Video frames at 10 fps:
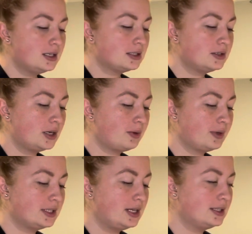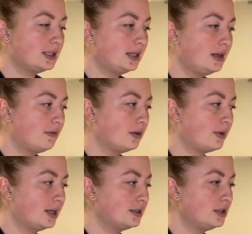So take what resonates, leave the rest.